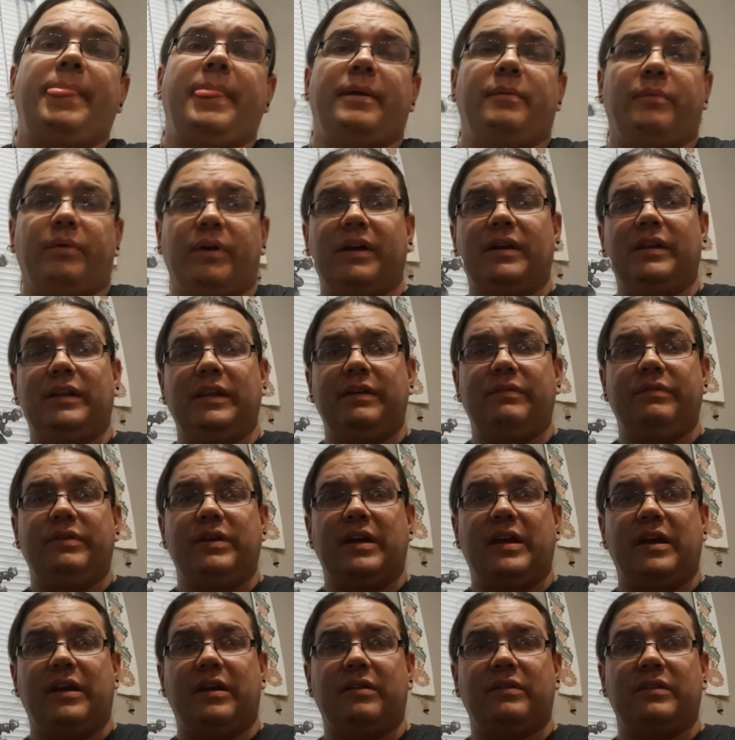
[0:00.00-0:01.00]
we're going to leave
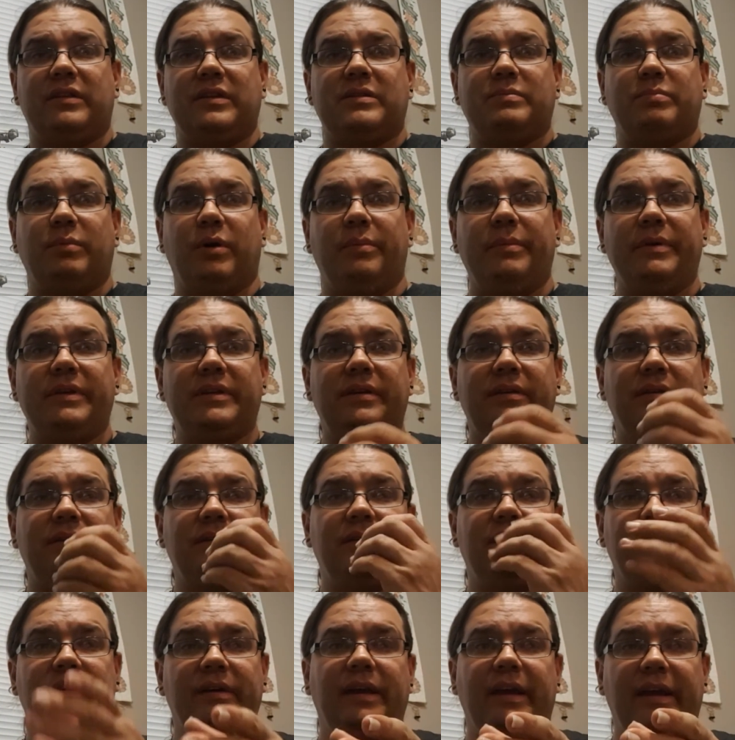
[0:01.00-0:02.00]
you here at this moment,
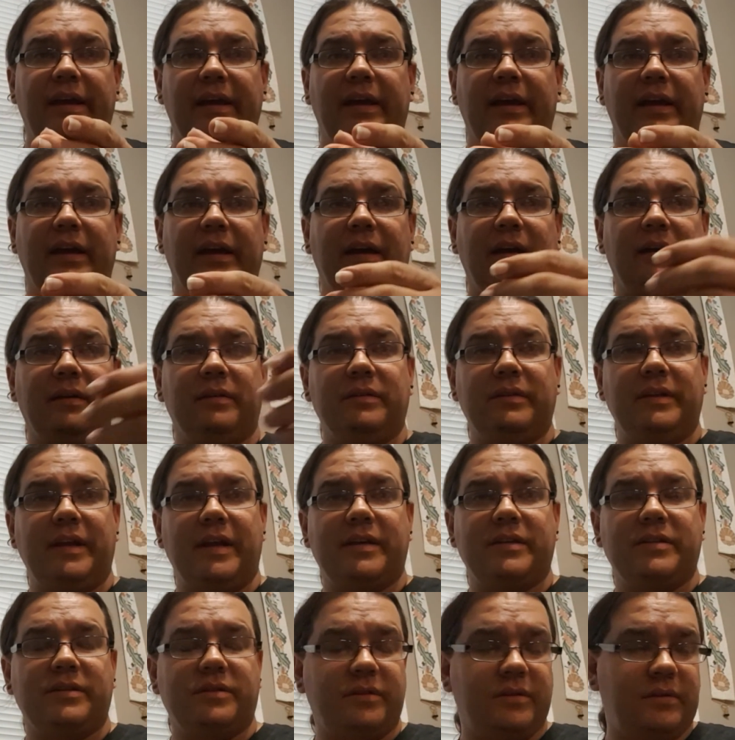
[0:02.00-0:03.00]
and
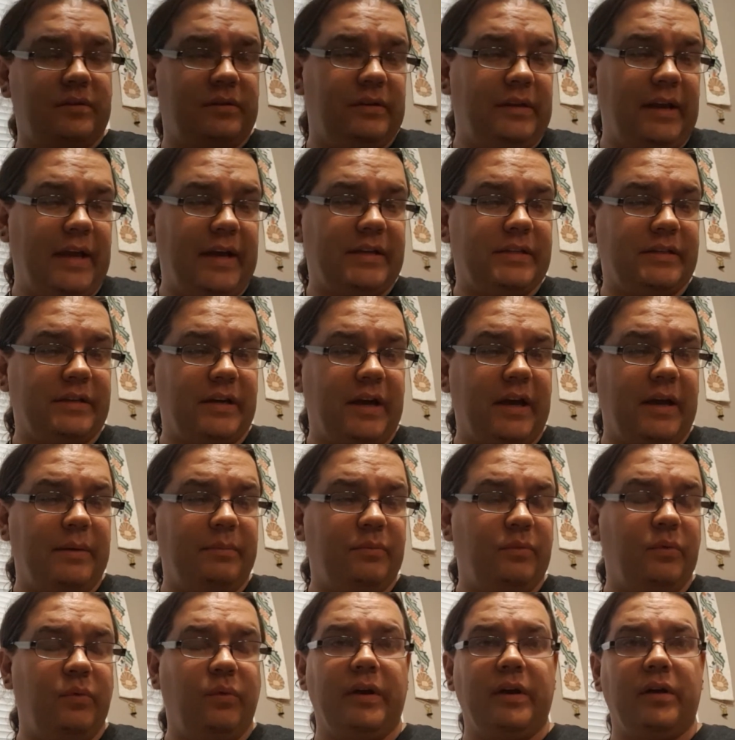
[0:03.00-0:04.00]
next
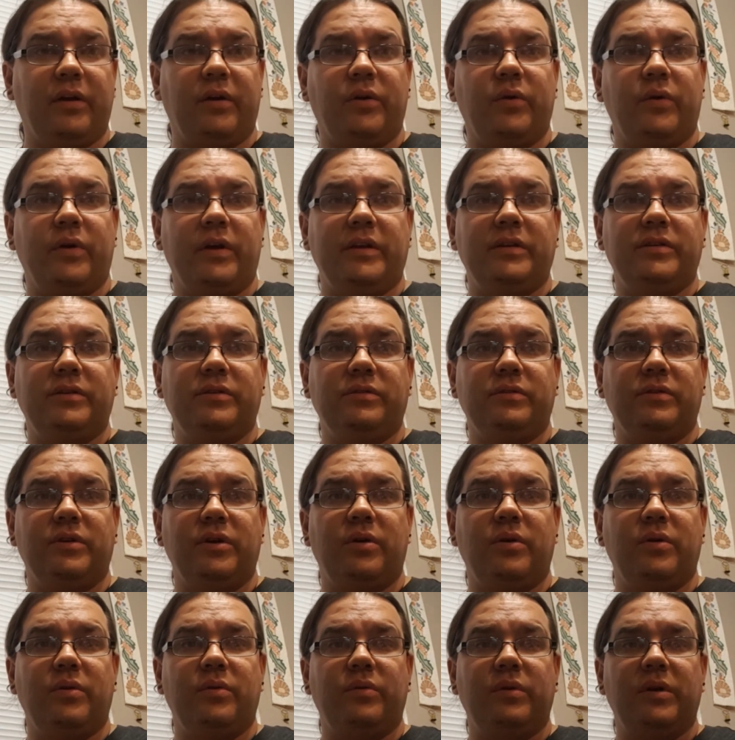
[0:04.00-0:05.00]
time we are going to
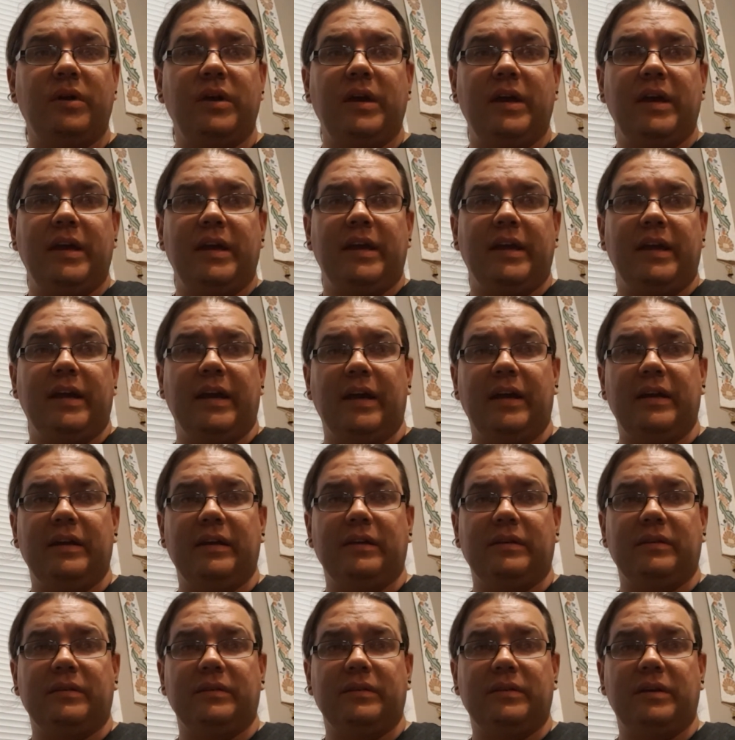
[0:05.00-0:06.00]
go in
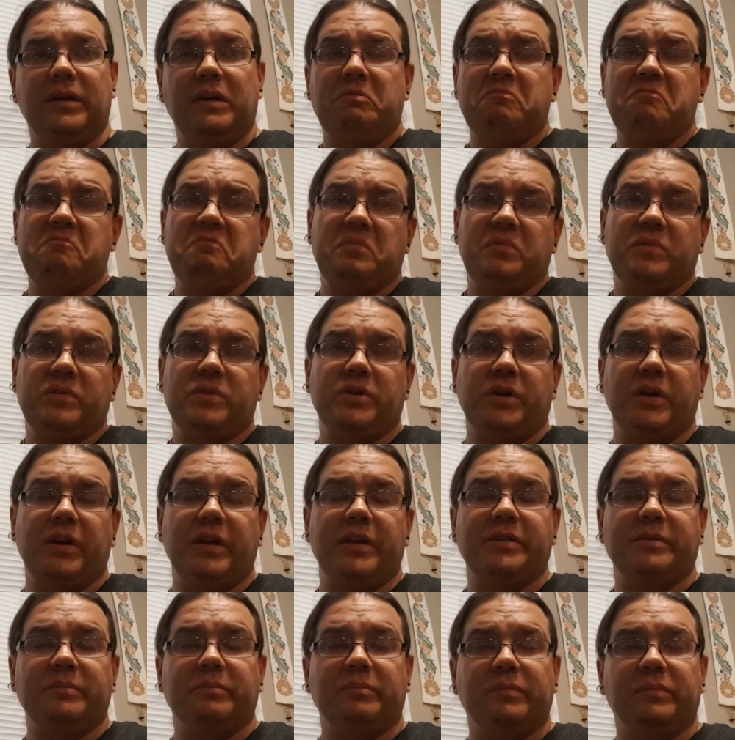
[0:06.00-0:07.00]
and show
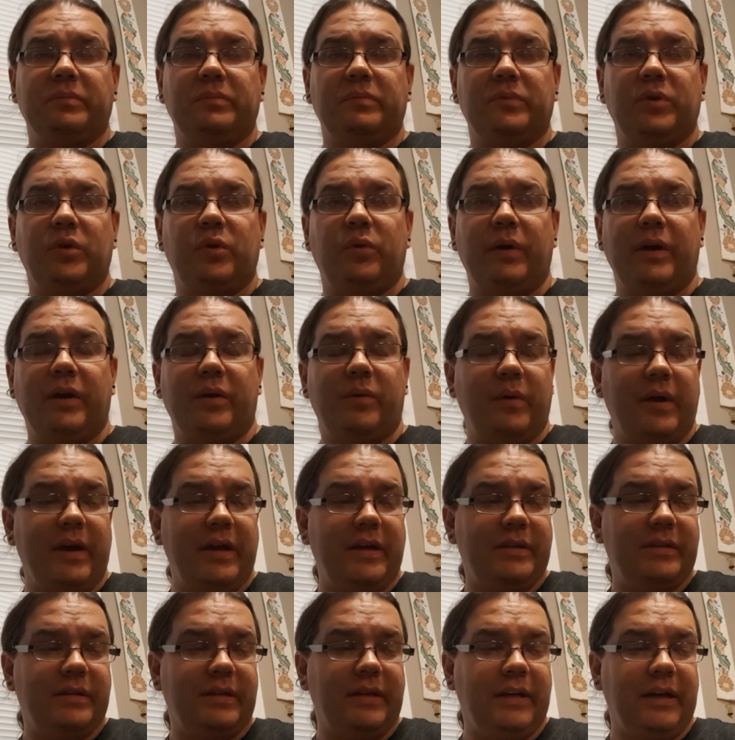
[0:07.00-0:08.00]
you some quick
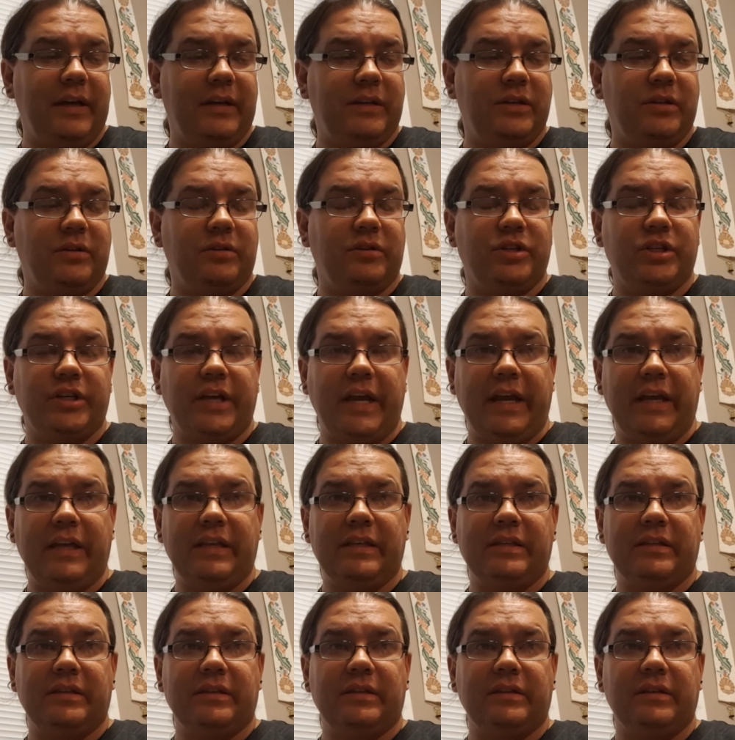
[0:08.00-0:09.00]
ways to get your
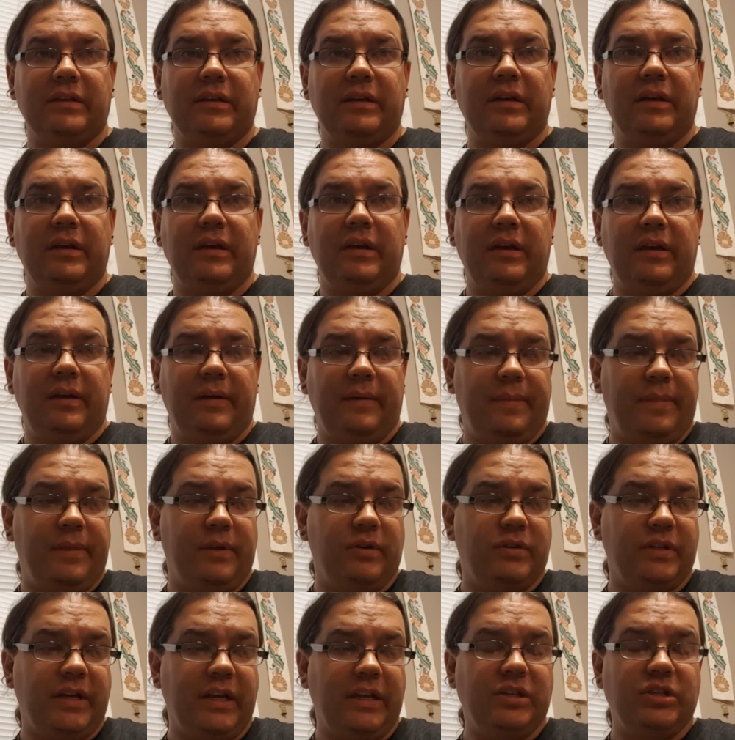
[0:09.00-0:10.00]
shades and
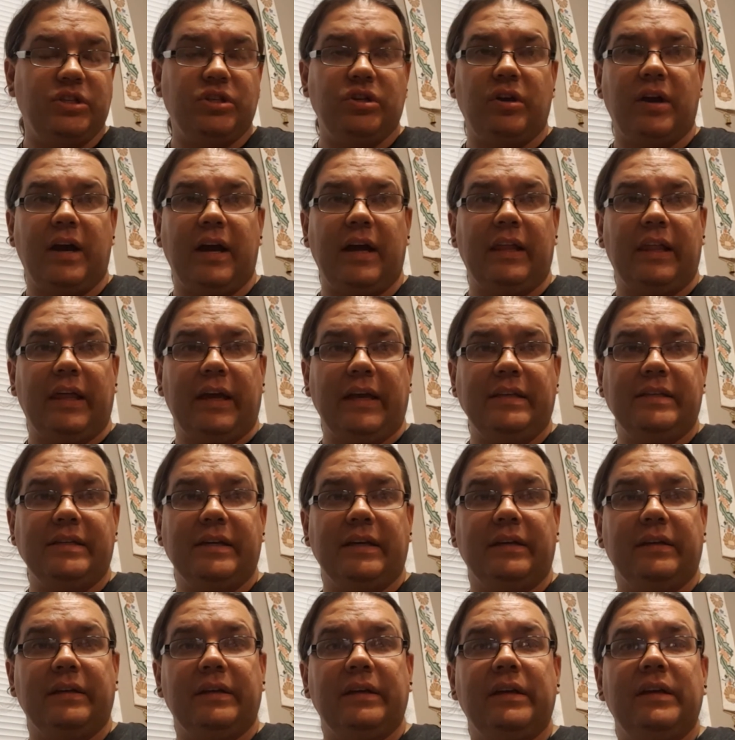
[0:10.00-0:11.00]
your highlights
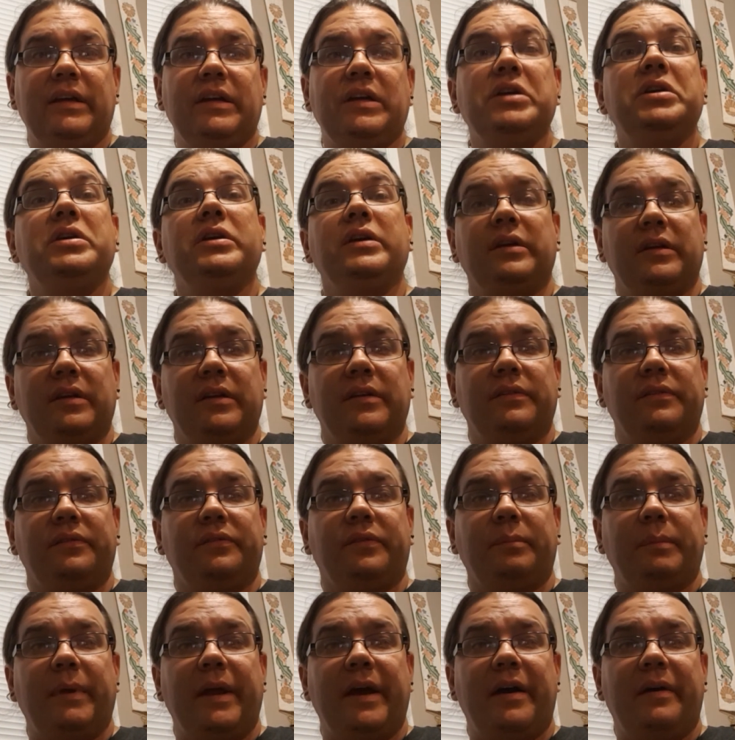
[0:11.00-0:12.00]
in.
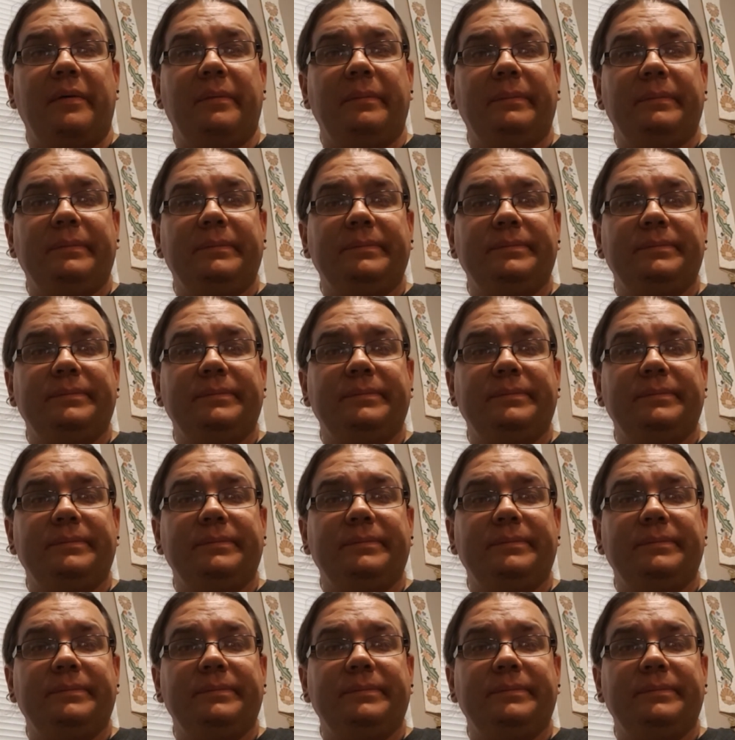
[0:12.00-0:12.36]
From now,